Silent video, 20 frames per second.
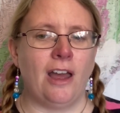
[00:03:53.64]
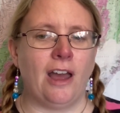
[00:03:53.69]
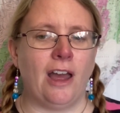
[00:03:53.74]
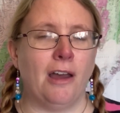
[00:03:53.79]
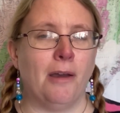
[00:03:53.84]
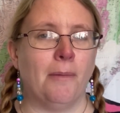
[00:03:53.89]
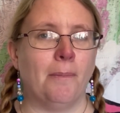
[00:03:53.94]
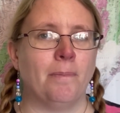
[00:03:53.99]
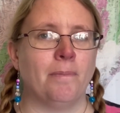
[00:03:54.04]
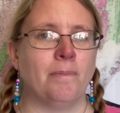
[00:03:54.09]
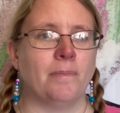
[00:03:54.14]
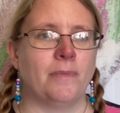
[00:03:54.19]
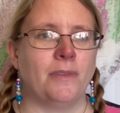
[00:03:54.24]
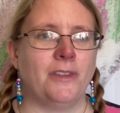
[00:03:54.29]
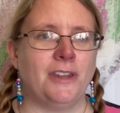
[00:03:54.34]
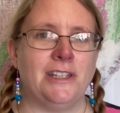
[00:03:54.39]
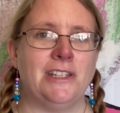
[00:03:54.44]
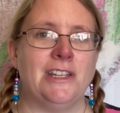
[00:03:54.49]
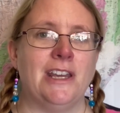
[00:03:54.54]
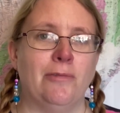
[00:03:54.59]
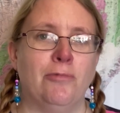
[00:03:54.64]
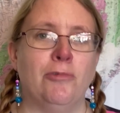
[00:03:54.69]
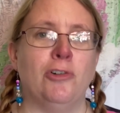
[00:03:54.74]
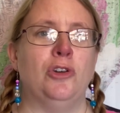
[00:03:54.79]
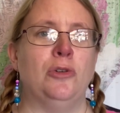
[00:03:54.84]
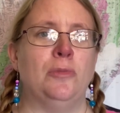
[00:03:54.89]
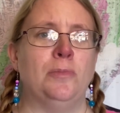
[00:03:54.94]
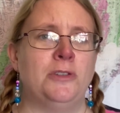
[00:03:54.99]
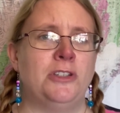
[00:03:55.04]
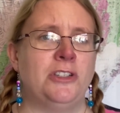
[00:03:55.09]
And yeah,
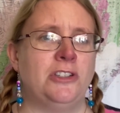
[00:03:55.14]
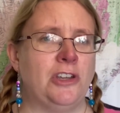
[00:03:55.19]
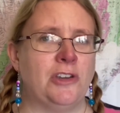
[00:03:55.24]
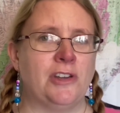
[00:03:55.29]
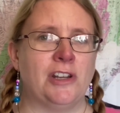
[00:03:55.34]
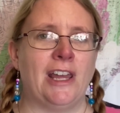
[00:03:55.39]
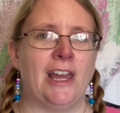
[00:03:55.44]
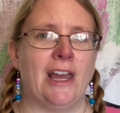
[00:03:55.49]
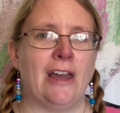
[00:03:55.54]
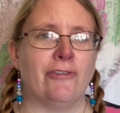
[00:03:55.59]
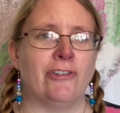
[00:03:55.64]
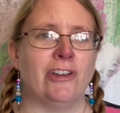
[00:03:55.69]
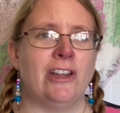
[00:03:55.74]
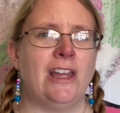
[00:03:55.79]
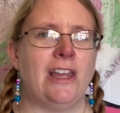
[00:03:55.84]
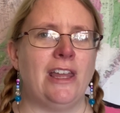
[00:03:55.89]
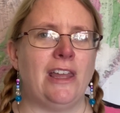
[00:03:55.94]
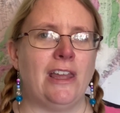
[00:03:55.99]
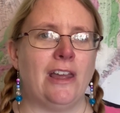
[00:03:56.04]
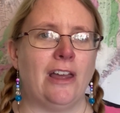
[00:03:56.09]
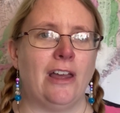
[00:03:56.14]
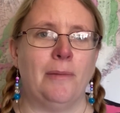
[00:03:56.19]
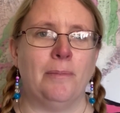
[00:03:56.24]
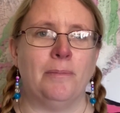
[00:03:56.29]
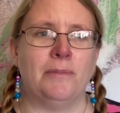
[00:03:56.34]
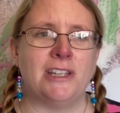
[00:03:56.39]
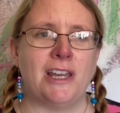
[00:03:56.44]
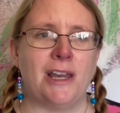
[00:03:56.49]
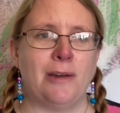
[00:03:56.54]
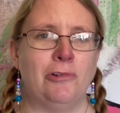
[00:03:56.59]
robes you can have,
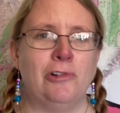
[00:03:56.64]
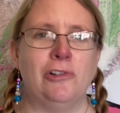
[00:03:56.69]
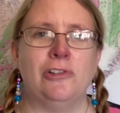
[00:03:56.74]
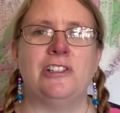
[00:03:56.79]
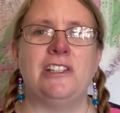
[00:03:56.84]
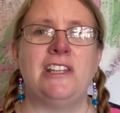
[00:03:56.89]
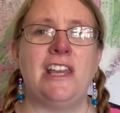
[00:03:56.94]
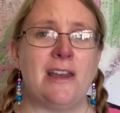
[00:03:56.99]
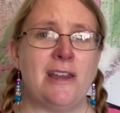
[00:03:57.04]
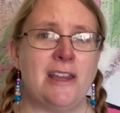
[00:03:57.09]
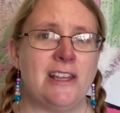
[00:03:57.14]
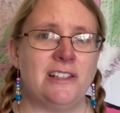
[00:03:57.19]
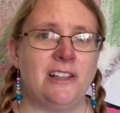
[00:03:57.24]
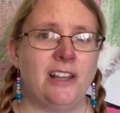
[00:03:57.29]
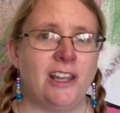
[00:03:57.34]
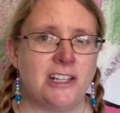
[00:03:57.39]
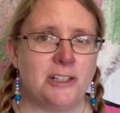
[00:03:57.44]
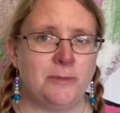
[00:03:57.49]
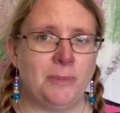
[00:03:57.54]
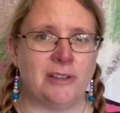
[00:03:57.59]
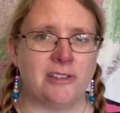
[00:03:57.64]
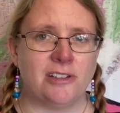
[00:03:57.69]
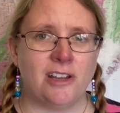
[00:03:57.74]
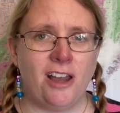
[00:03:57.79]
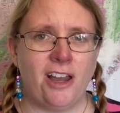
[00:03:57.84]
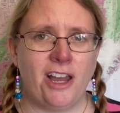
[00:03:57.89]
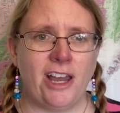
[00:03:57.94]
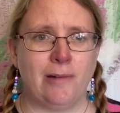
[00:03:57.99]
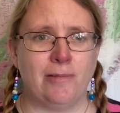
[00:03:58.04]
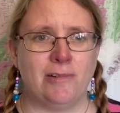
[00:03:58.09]
towels. Yeah, it's nice to be able to
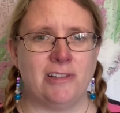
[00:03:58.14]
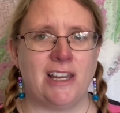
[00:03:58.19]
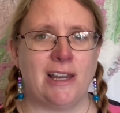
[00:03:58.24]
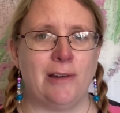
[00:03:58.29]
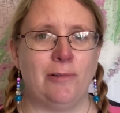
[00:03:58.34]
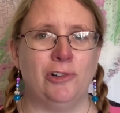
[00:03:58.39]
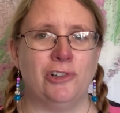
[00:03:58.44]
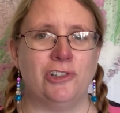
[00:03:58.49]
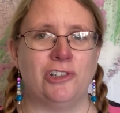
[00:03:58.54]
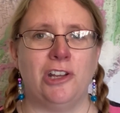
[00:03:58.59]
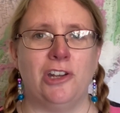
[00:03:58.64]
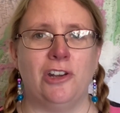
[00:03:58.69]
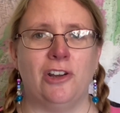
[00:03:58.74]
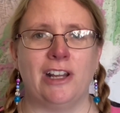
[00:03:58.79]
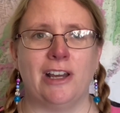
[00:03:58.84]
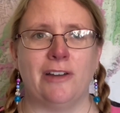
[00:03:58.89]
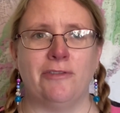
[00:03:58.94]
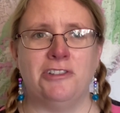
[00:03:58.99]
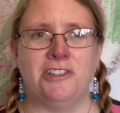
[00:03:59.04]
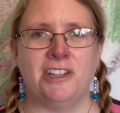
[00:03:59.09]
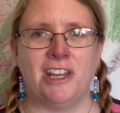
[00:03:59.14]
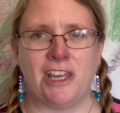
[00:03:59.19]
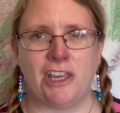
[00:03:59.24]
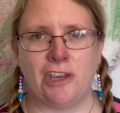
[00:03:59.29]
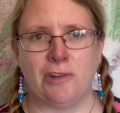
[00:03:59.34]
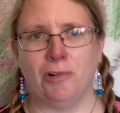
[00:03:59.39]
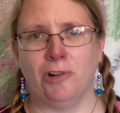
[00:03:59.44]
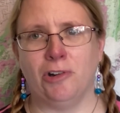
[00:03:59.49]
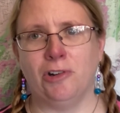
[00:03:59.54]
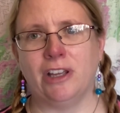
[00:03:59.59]
hire a towel so you don't have to
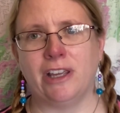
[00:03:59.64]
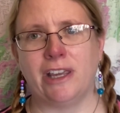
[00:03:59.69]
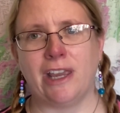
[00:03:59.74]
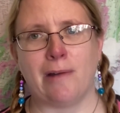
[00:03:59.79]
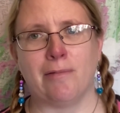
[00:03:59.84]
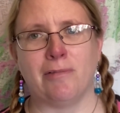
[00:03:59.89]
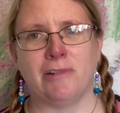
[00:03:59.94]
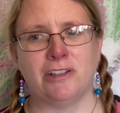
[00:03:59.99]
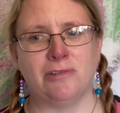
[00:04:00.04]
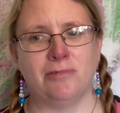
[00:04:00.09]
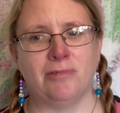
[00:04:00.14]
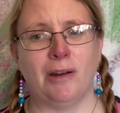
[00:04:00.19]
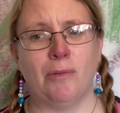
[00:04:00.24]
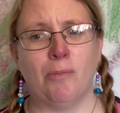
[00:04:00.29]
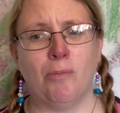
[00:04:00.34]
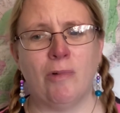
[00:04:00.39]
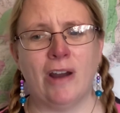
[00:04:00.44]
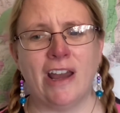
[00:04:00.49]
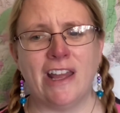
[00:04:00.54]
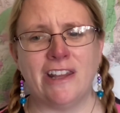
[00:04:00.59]
take your own and carry it around